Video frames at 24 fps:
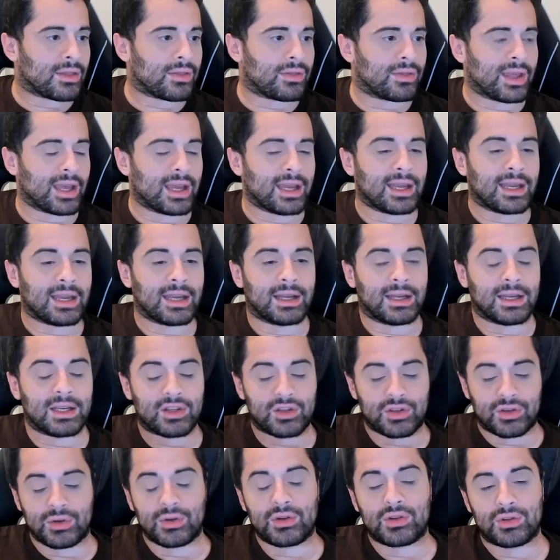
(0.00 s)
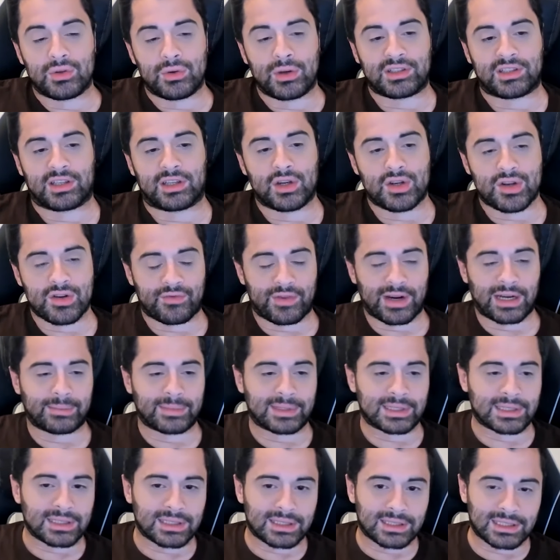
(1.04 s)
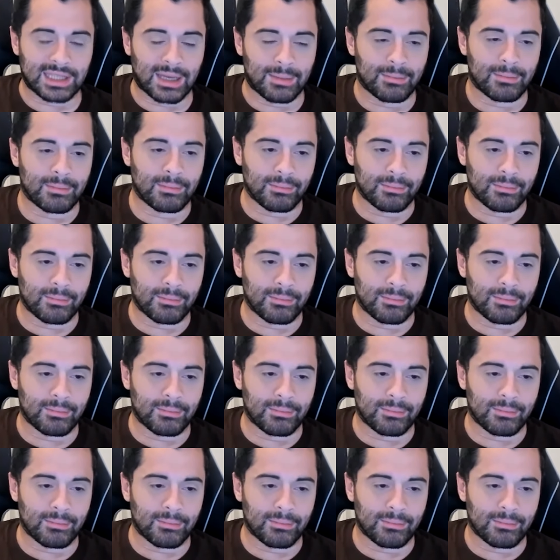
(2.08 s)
they introduced new execution environments that